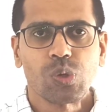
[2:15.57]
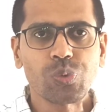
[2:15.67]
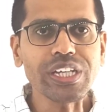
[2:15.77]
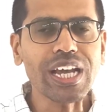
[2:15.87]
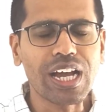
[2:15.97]

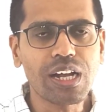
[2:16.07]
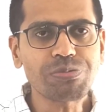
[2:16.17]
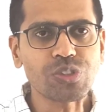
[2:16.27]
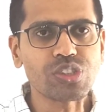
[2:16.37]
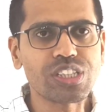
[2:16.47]
we
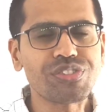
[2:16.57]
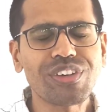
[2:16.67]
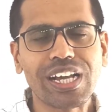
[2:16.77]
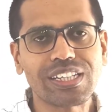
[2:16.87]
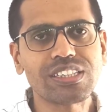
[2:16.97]
have to
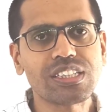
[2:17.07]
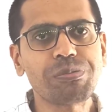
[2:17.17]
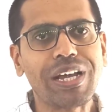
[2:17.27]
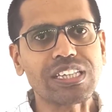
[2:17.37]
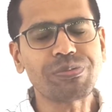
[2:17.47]
define the
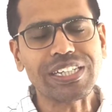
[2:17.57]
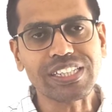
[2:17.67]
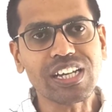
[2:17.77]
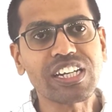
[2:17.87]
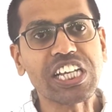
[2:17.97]

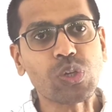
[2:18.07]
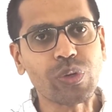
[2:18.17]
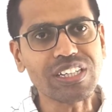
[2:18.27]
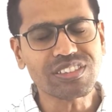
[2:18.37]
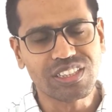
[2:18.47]
mathematical
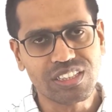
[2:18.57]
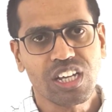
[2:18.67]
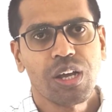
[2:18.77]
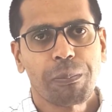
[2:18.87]
equation